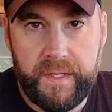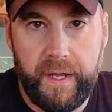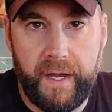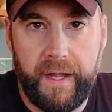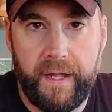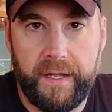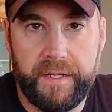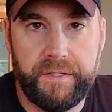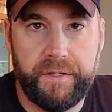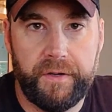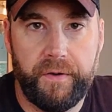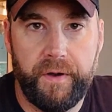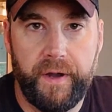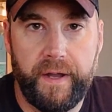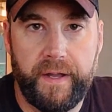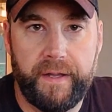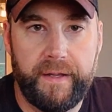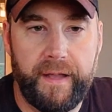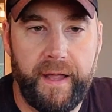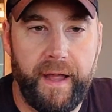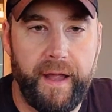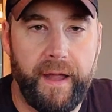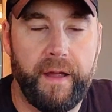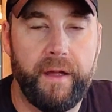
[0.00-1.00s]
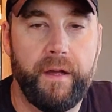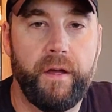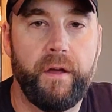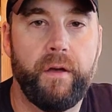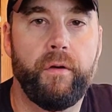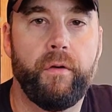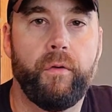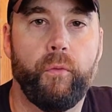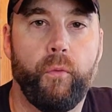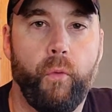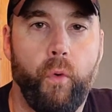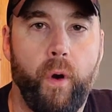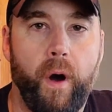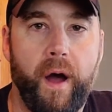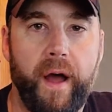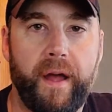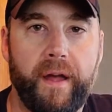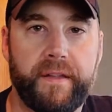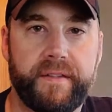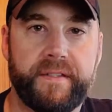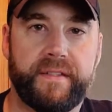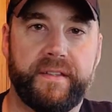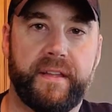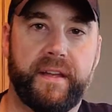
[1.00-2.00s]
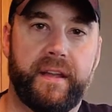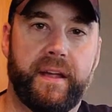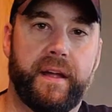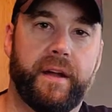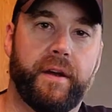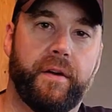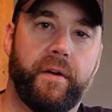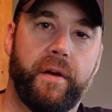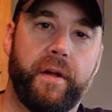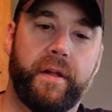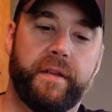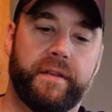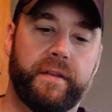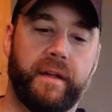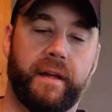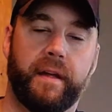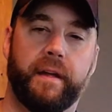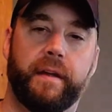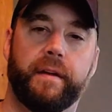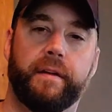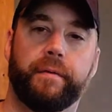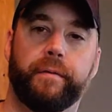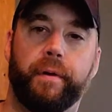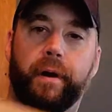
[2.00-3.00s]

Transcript: Today is a great day. Why is today a great day?